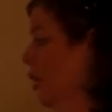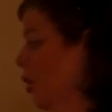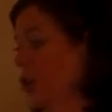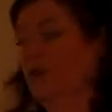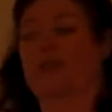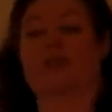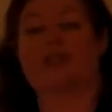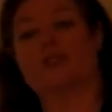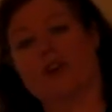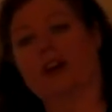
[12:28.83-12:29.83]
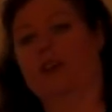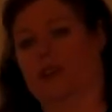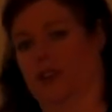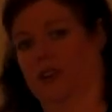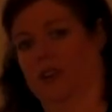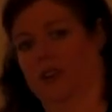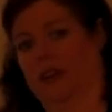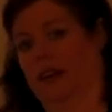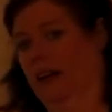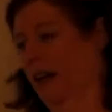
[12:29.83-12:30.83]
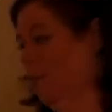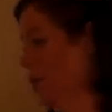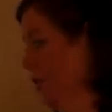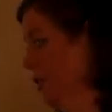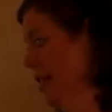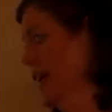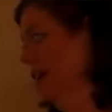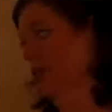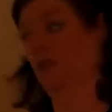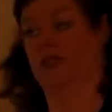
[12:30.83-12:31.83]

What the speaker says: Look for structure in what they're telling you.